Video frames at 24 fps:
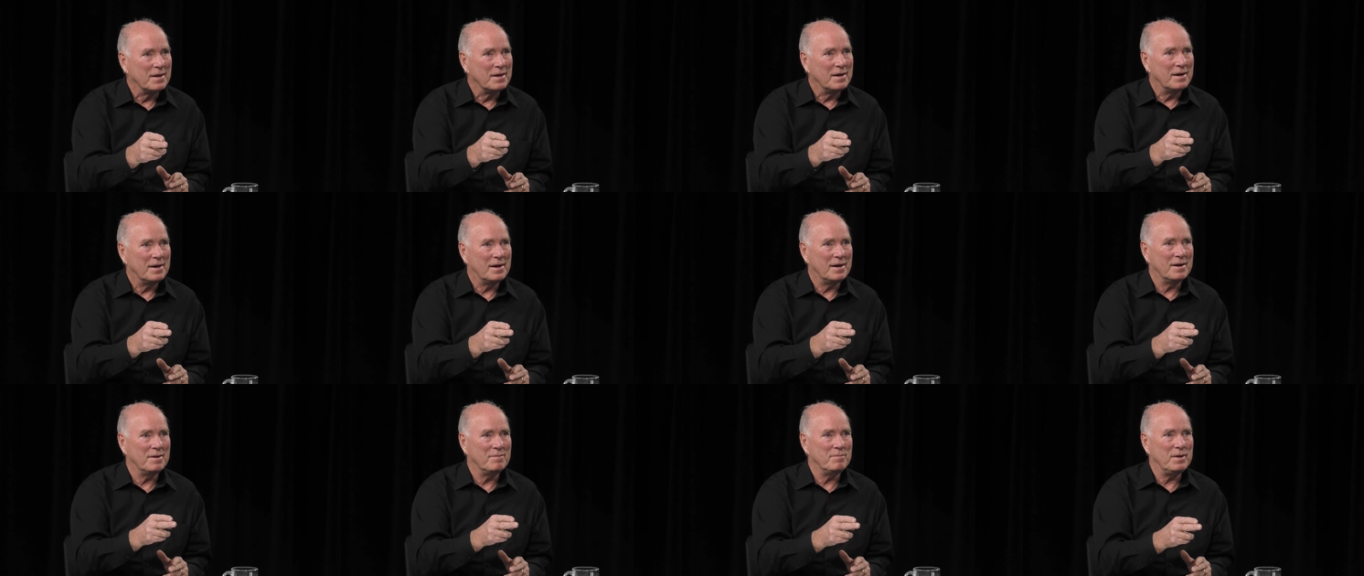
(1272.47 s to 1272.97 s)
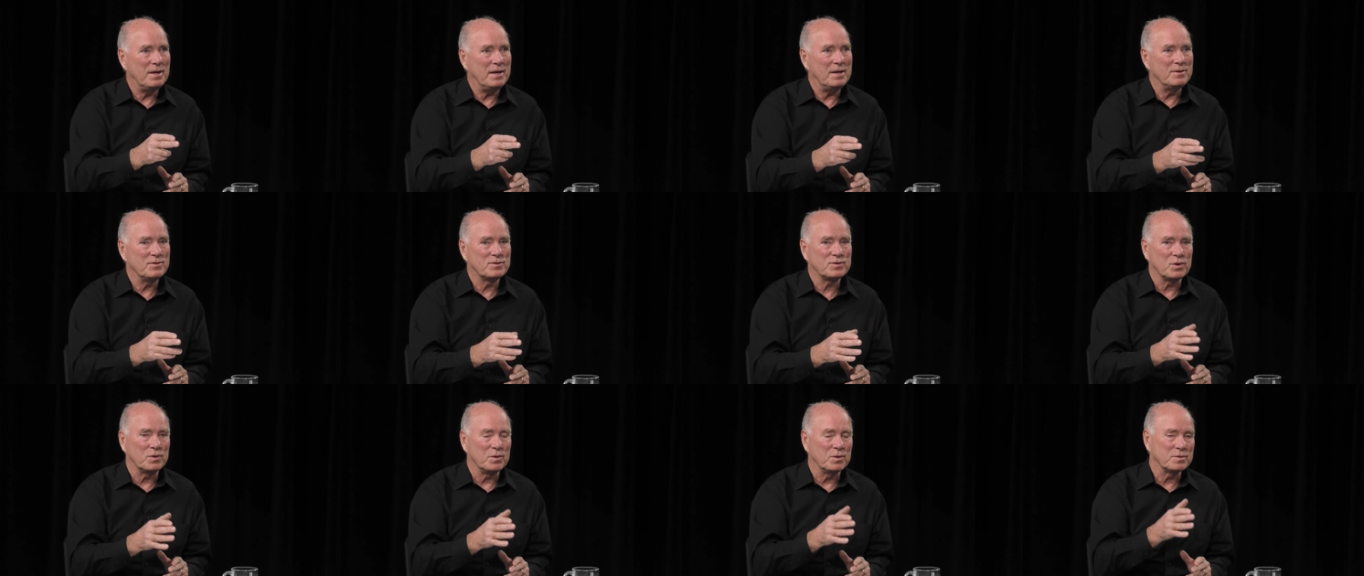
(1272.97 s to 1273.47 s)
Um,
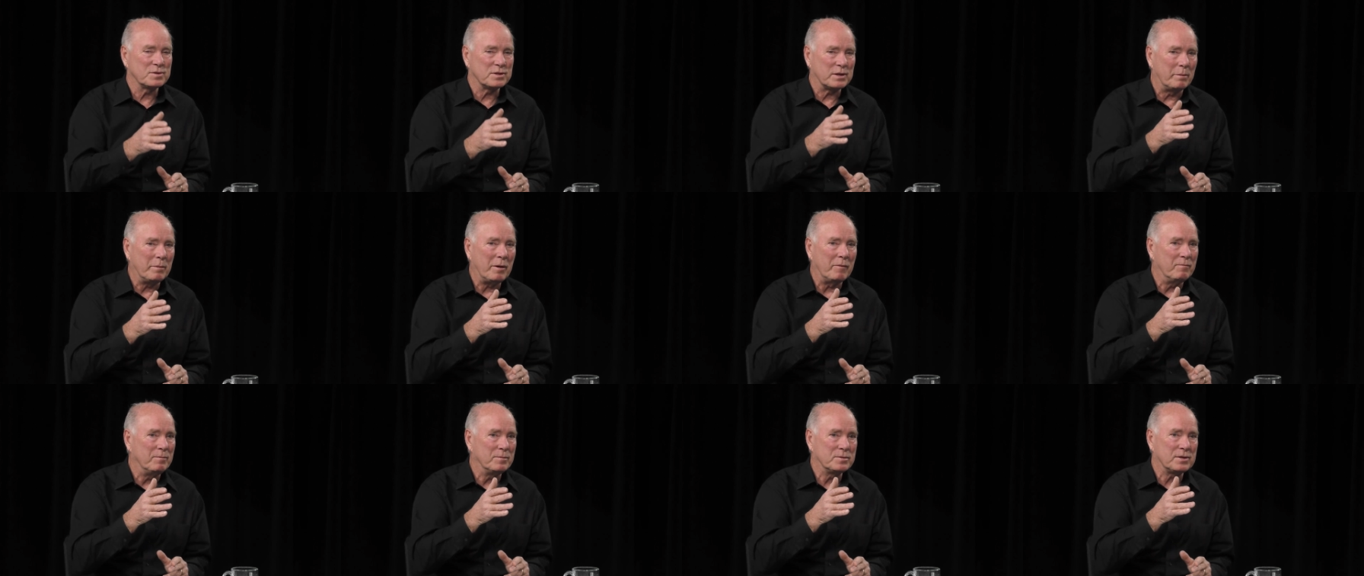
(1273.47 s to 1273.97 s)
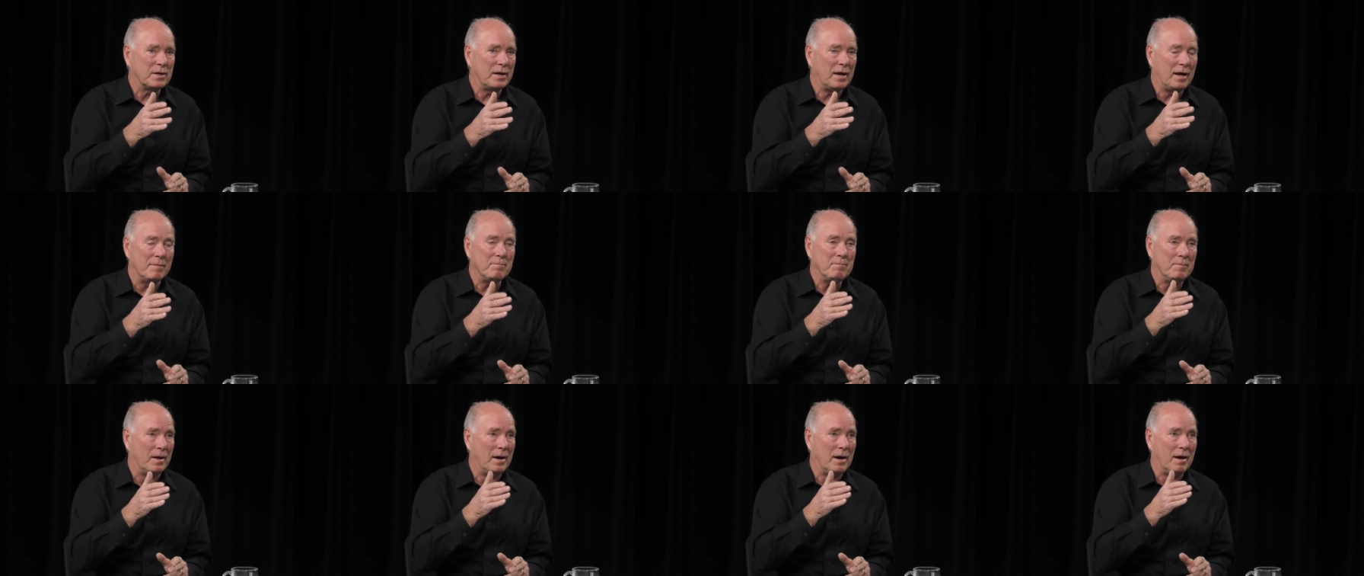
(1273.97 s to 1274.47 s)
and so some of them say,
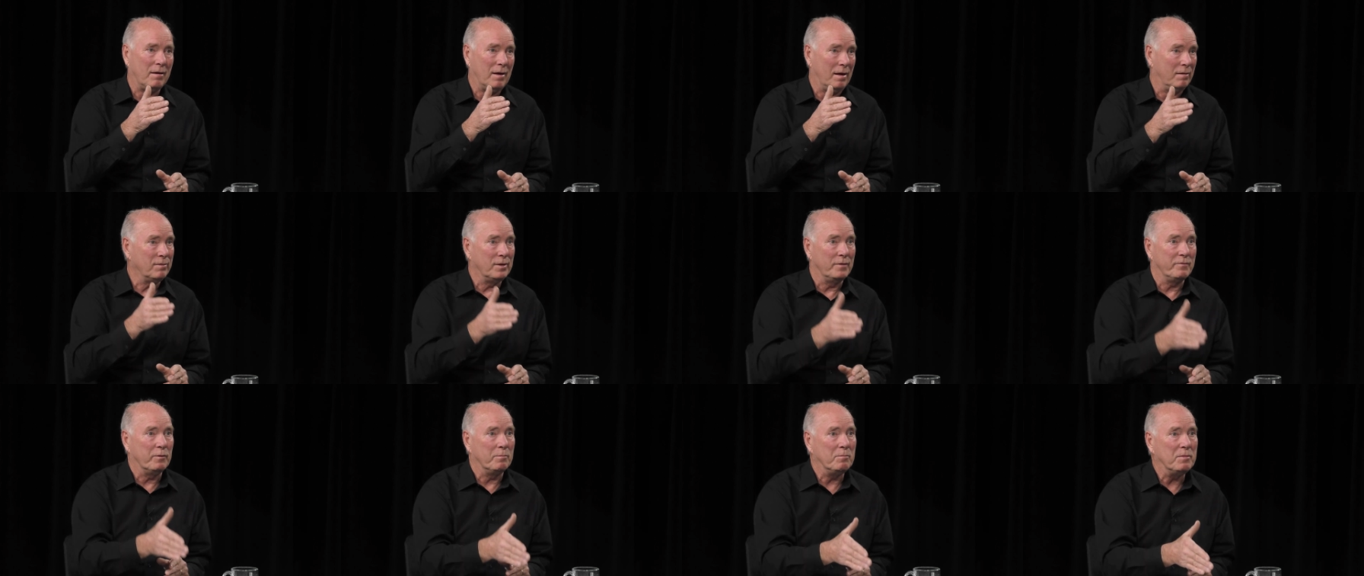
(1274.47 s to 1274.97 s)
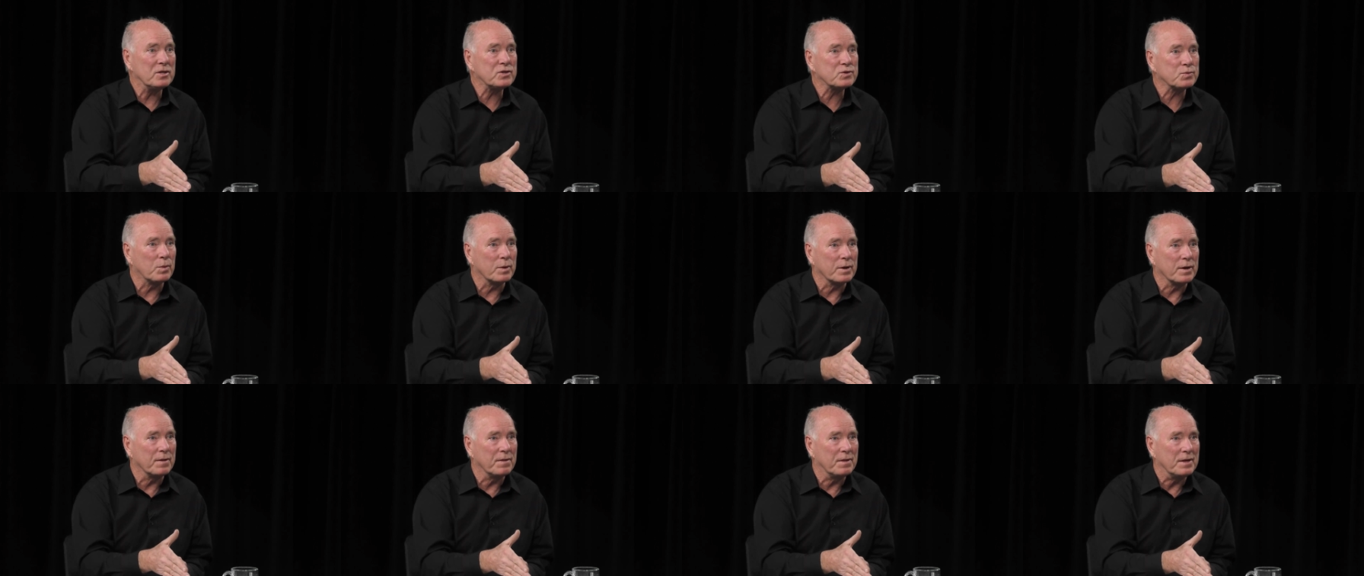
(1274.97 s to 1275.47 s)
i will never miss
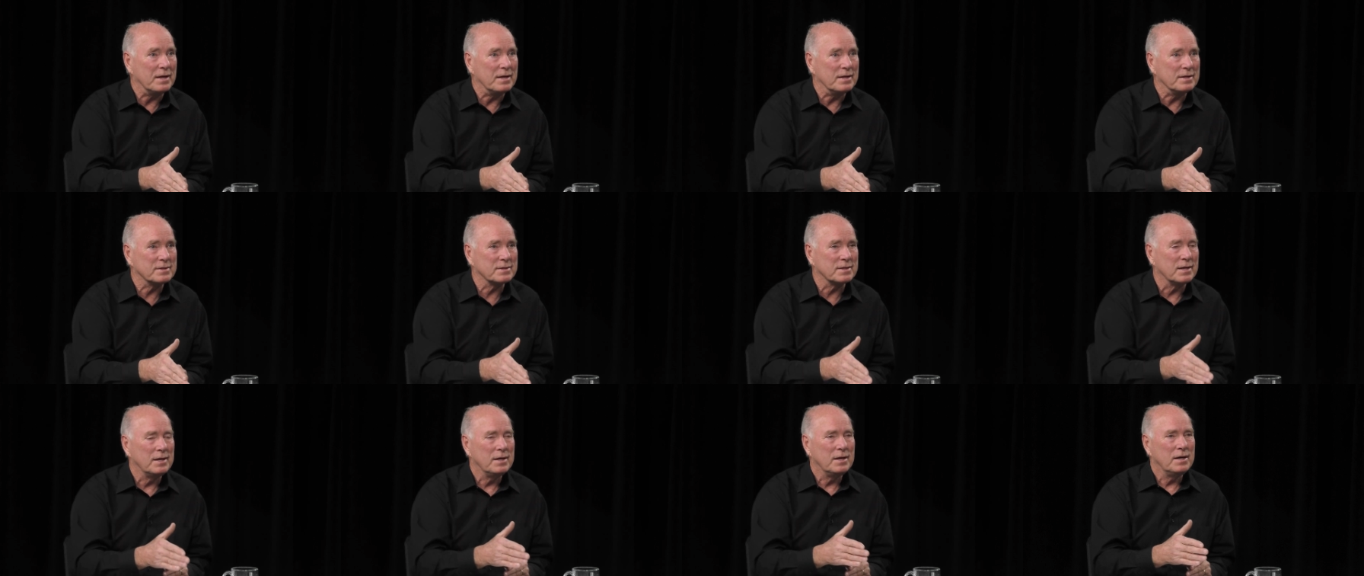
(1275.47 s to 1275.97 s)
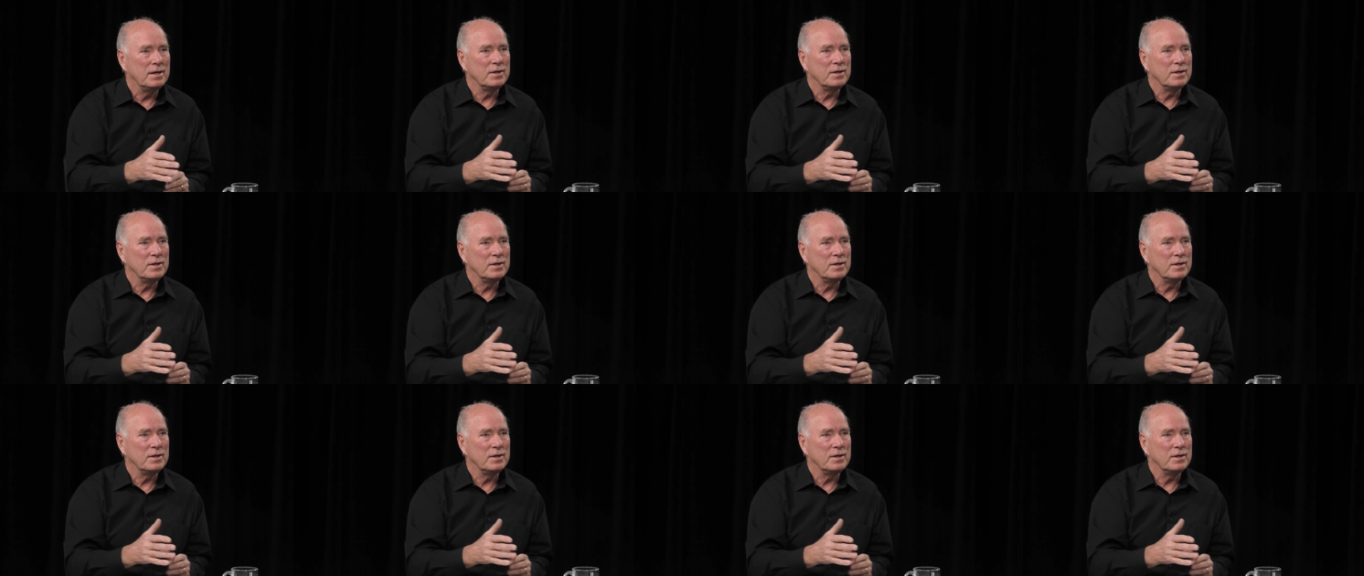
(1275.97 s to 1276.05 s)
one of these.